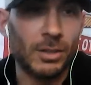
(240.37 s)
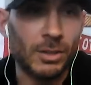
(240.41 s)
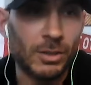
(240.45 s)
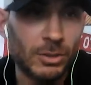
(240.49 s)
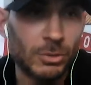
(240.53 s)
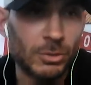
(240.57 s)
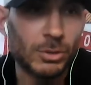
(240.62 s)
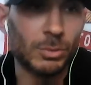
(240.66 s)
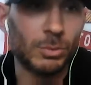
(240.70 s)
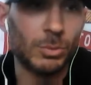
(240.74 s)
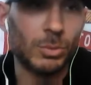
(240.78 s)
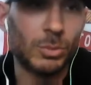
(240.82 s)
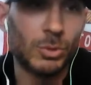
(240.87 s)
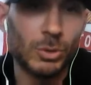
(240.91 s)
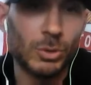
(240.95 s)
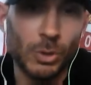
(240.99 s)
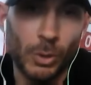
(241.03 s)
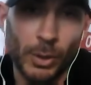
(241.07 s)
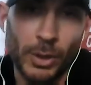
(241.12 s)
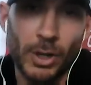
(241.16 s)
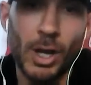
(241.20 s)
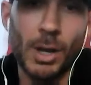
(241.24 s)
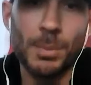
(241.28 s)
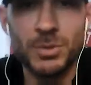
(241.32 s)
and do some
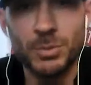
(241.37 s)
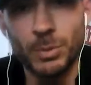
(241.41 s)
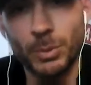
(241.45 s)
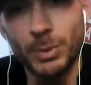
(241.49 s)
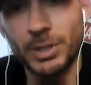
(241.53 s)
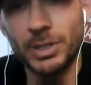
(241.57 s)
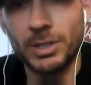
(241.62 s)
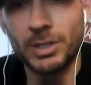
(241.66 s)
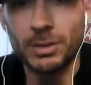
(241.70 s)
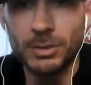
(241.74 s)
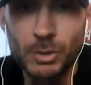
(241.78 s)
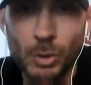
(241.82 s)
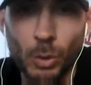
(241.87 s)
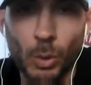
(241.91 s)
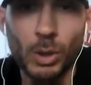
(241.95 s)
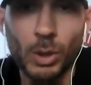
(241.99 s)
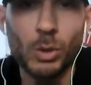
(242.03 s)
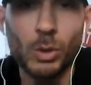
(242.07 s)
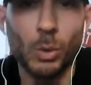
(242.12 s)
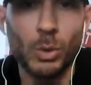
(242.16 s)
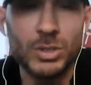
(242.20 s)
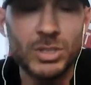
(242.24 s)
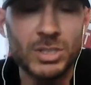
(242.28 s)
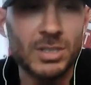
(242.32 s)
joint ops where we can go
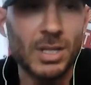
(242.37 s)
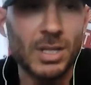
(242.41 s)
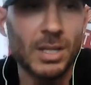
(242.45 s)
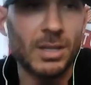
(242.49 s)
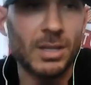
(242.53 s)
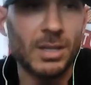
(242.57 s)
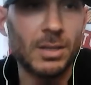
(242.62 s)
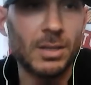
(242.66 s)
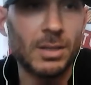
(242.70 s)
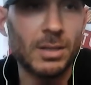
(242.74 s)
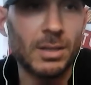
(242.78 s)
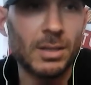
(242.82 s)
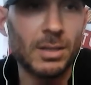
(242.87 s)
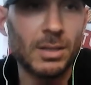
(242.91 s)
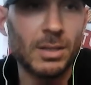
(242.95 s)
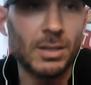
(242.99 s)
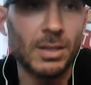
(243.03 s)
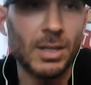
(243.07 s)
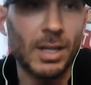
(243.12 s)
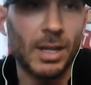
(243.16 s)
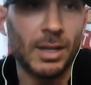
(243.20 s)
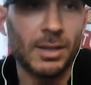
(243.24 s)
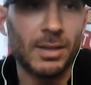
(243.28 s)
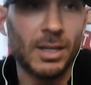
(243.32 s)
on courses that
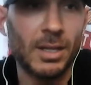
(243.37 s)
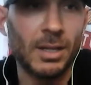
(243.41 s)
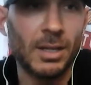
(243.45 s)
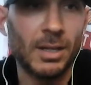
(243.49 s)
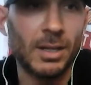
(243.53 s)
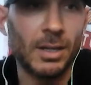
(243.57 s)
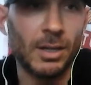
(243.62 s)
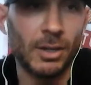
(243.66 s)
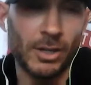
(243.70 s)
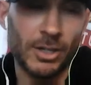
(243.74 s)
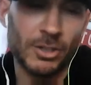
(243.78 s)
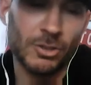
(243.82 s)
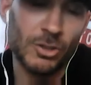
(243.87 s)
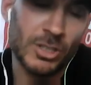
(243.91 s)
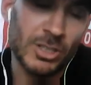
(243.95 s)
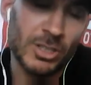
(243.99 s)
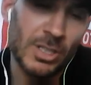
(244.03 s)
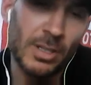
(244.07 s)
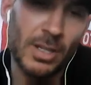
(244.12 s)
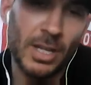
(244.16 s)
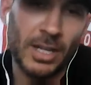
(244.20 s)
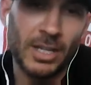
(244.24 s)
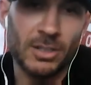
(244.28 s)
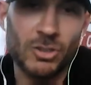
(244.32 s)
they're
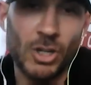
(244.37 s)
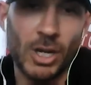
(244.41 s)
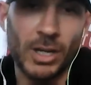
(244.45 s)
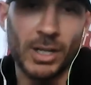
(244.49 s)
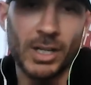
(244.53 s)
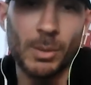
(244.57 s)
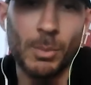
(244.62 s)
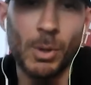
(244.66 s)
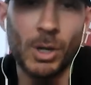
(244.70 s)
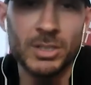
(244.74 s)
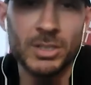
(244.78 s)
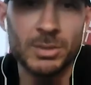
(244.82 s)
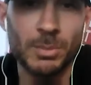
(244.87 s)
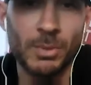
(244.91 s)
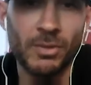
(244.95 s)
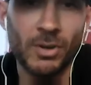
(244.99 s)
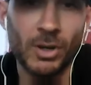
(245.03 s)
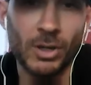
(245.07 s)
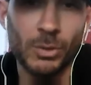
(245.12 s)
interested in. They can try to come on some of